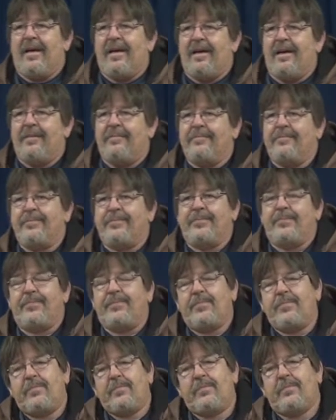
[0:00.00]
uh,
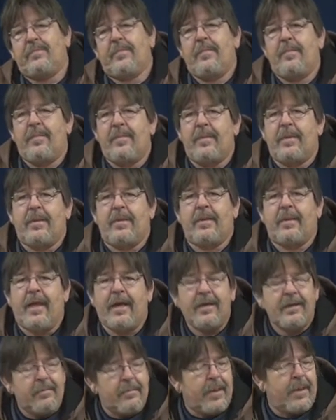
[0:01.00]

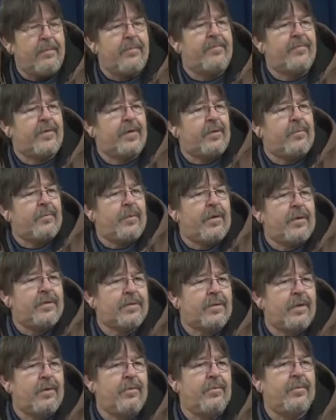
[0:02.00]
you made me forget where I was
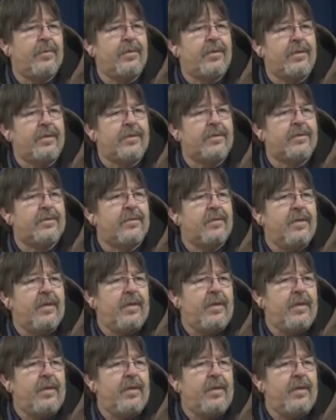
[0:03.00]
going with this.